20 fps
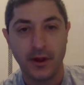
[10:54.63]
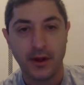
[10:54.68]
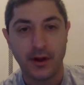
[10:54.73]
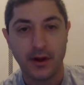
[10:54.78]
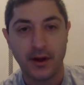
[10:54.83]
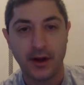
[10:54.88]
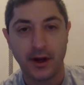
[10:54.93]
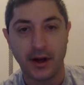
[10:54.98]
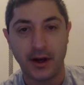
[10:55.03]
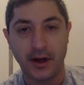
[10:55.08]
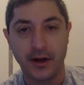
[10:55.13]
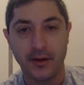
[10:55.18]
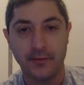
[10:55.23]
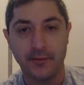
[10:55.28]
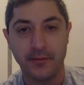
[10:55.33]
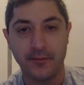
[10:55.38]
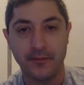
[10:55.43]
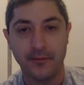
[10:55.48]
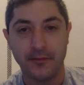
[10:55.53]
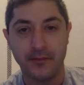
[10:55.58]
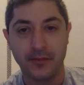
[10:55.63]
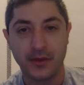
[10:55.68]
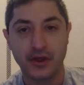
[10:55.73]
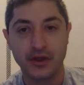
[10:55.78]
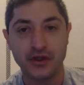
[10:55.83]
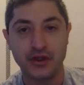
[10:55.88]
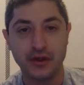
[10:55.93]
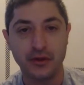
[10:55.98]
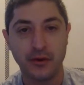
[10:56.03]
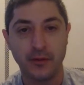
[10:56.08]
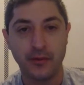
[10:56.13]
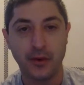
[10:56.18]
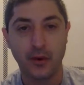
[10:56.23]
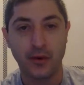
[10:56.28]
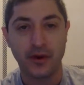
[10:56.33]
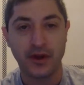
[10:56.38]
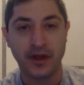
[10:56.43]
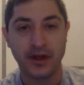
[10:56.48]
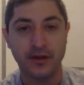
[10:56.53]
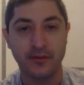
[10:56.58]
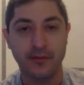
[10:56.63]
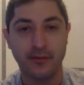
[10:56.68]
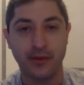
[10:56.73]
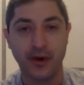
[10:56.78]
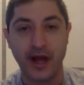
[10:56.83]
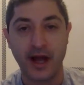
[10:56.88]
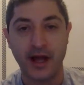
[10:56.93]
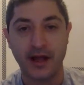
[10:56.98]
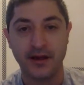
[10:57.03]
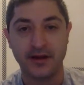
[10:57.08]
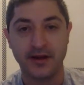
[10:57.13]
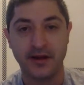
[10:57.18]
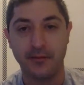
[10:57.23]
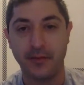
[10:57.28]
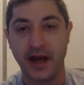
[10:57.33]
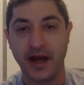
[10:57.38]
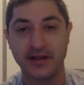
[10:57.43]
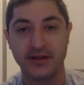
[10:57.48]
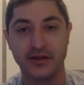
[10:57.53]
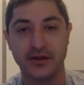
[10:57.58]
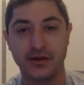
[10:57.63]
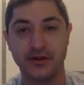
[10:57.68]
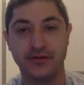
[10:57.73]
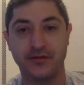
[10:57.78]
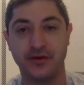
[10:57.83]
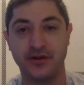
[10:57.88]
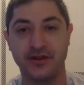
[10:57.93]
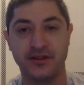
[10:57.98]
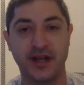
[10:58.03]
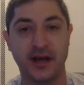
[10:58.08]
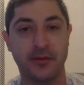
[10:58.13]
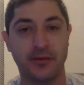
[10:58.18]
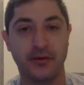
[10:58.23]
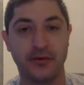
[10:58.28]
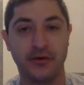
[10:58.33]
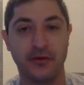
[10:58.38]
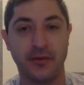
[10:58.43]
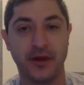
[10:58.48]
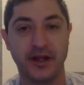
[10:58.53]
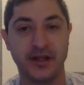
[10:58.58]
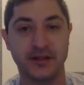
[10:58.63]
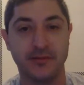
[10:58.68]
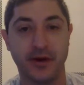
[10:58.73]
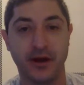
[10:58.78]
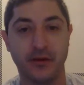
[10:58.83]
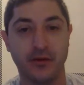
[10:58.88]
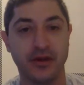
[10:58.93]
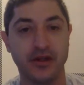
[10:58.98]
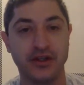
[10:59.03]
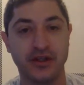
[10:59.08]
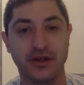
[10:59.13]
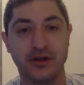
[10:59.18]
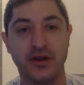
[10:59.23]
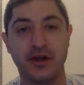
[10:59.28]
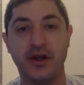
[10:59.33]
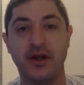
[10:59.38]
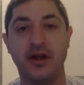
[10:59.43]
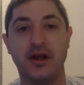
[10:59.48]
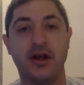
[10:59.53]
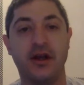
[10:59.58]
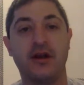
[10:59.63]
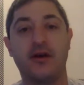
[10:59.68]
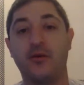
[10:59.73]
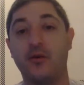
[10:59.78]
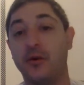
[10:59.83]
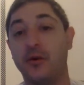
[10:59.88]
Um, could you appoint brand ambassadors for Unstoppable Domains by region? We